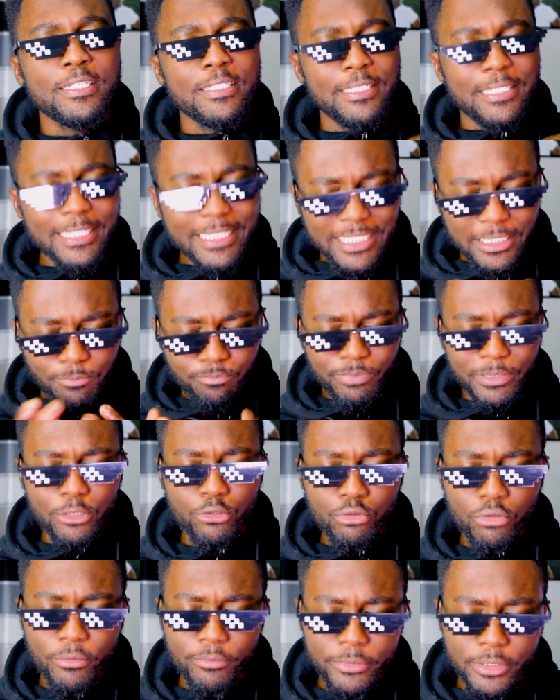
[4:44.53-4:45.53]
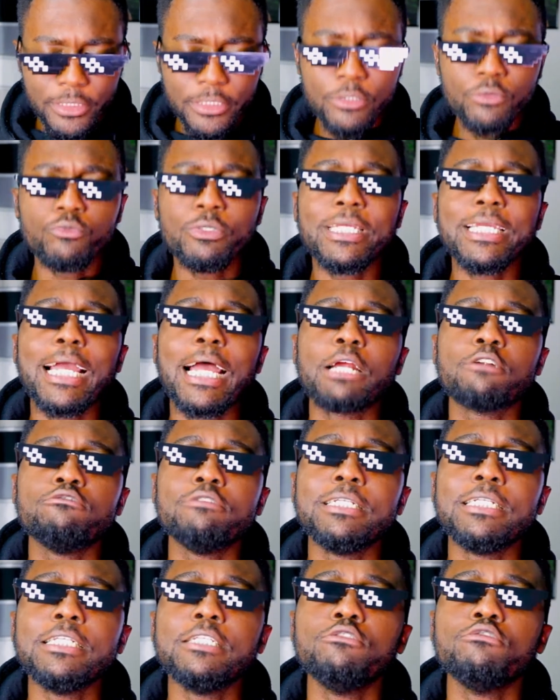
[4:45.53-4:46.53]
This be something we are
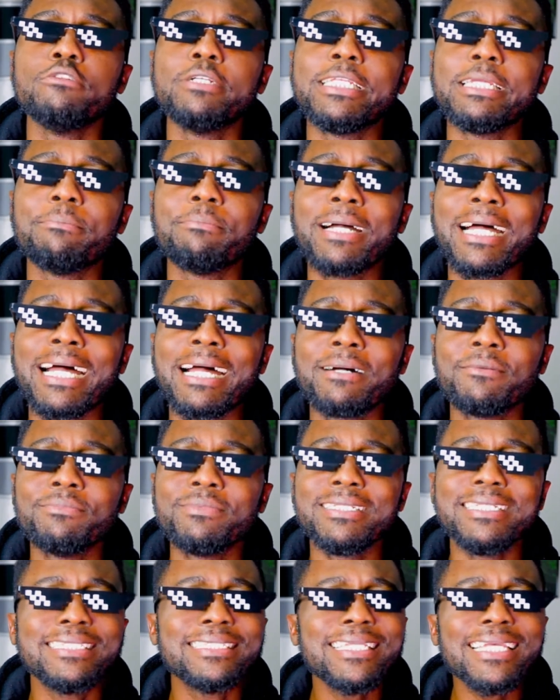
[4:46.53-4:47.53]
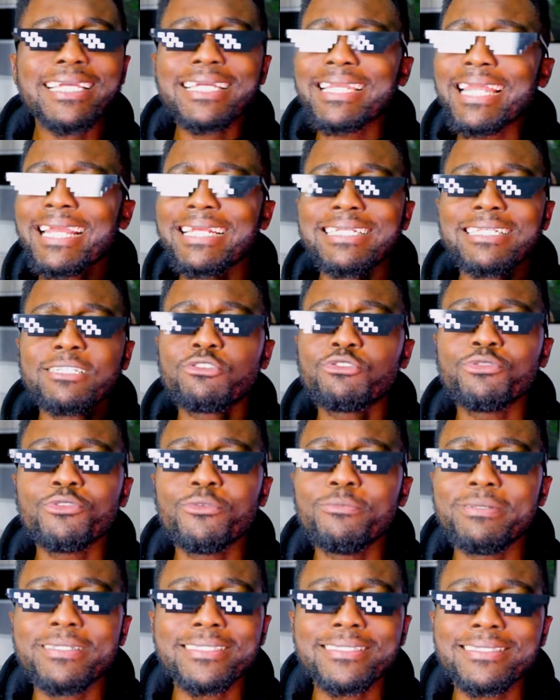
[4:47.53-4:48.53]
really know the bab. He check like the
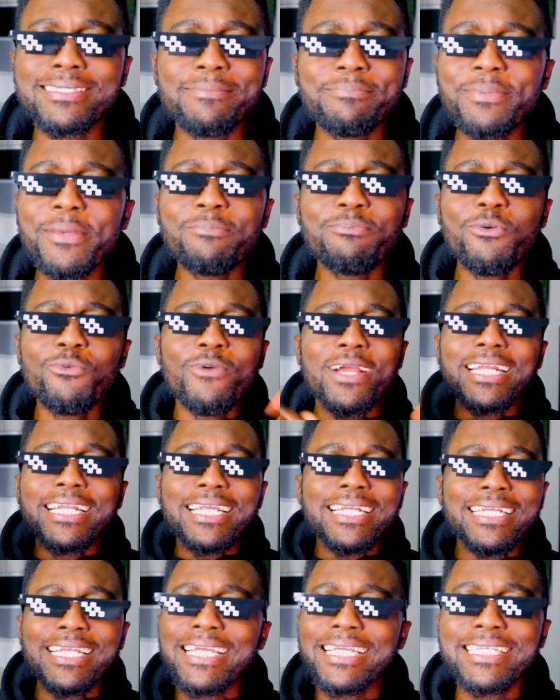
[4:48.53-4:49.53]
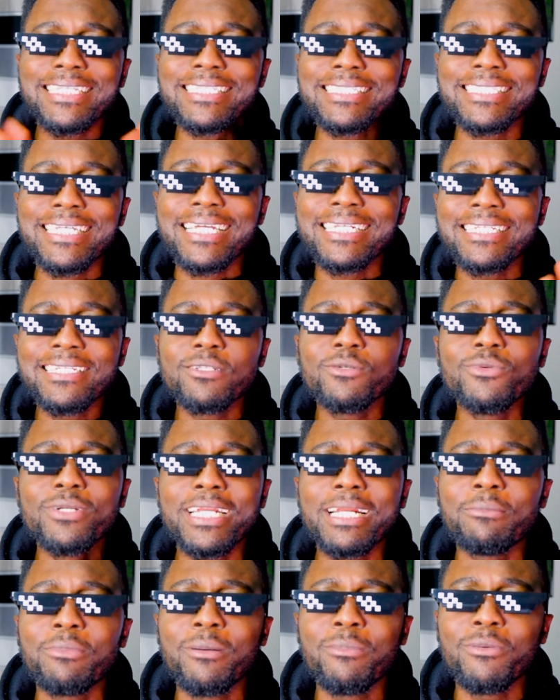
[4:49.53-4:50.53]
showbiz, the people where they inside, they don't know
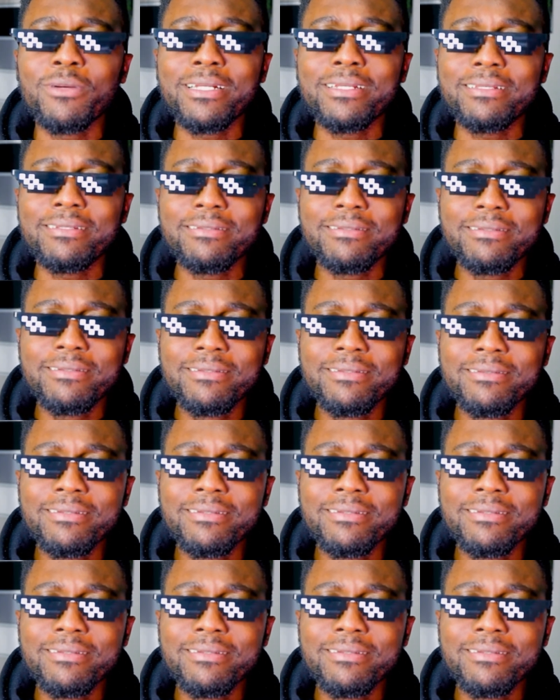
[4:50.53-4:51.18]
the bab.